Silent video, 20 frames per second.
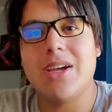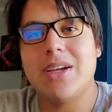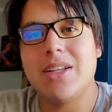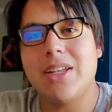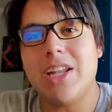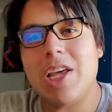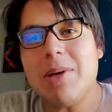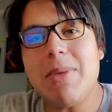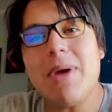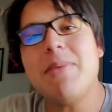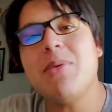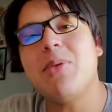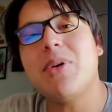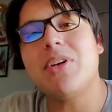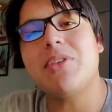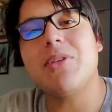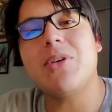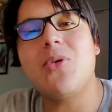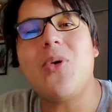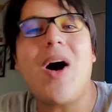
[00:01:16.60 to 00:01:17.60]
Now you may be
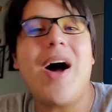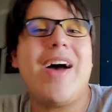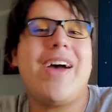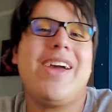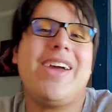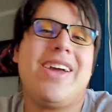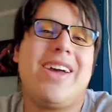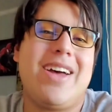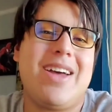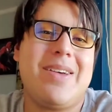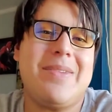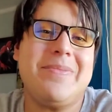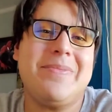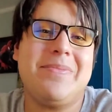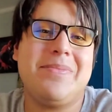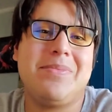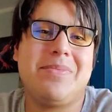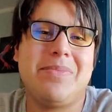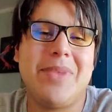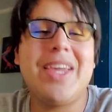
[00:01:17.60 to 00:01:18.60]
wondering why
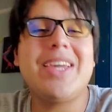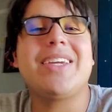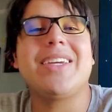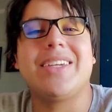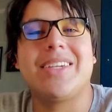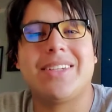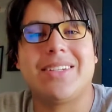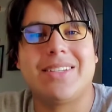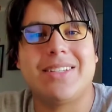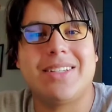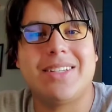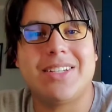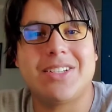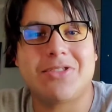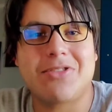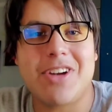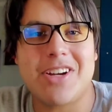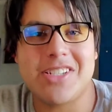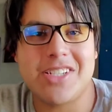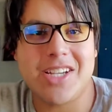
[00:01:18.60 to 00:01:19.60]
I'm making this
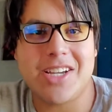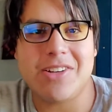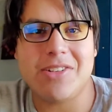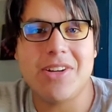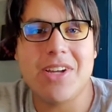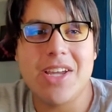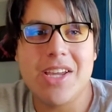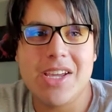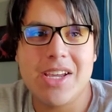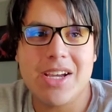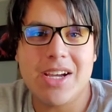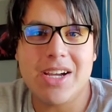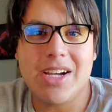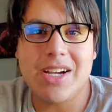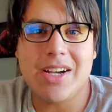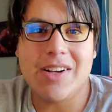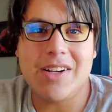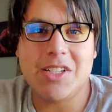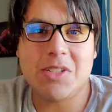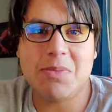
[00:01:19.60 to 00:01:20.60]
right now.
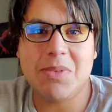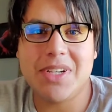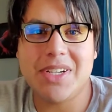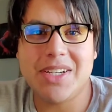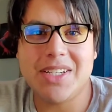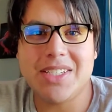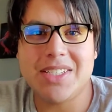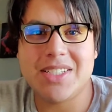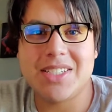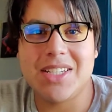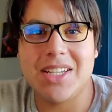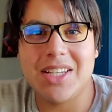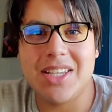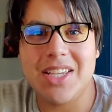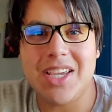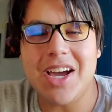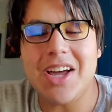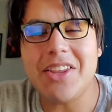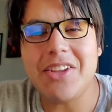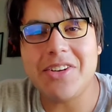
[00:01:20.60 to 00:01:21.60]
It's because
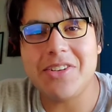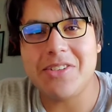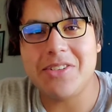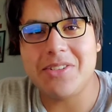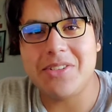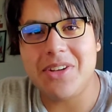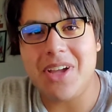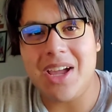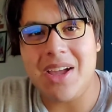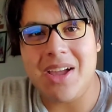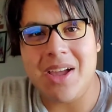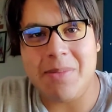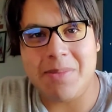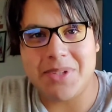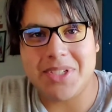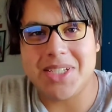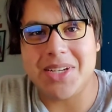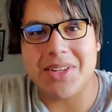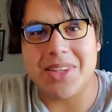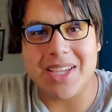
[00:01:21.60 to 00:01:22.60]
the other
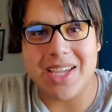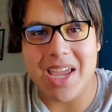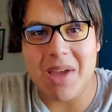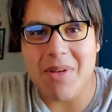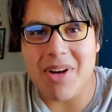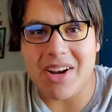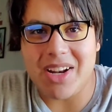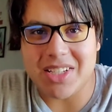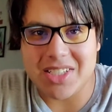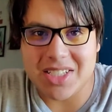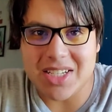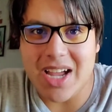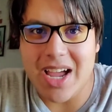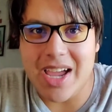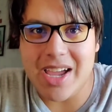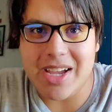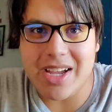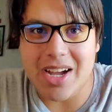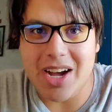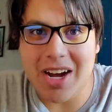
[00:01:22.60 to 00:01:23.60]
episode that came out on
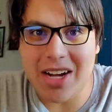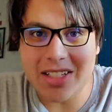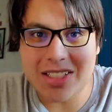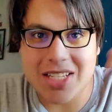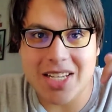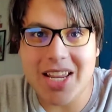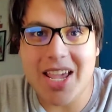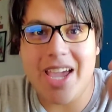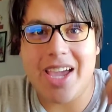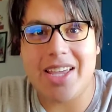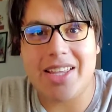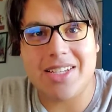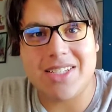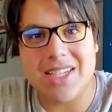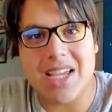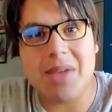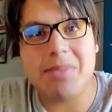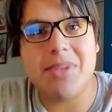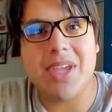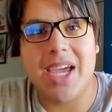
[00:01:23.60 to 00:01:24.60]
Siah today, the
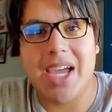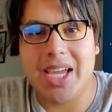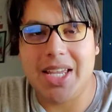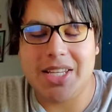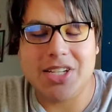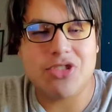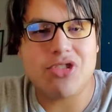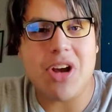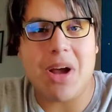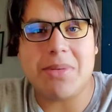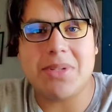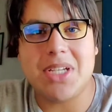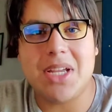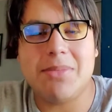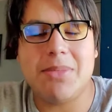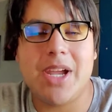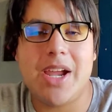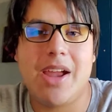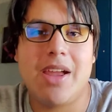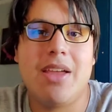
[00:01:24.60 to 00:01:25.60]
same day, this dropped same
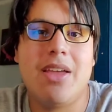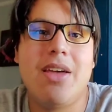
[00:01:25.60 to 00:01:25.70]
day,